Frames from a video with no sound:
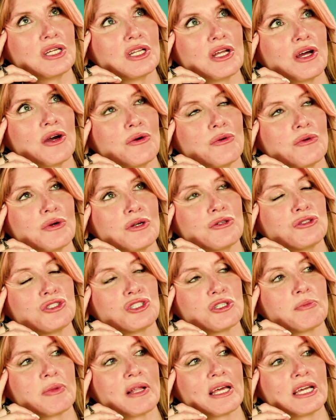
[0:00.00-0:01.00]
you know, who
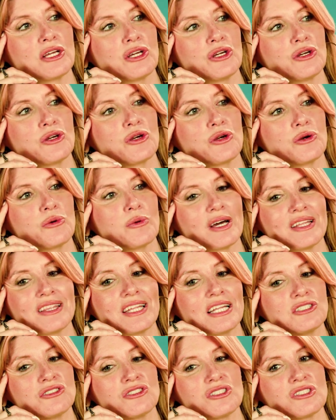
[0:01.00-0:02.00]
should play who. And
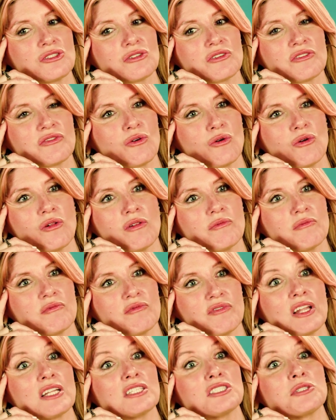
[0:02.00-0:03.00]
then it just sort of all
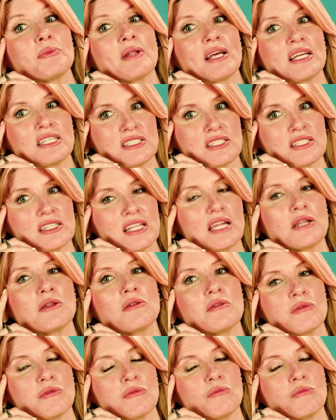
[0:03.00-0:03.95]
fell into place. And then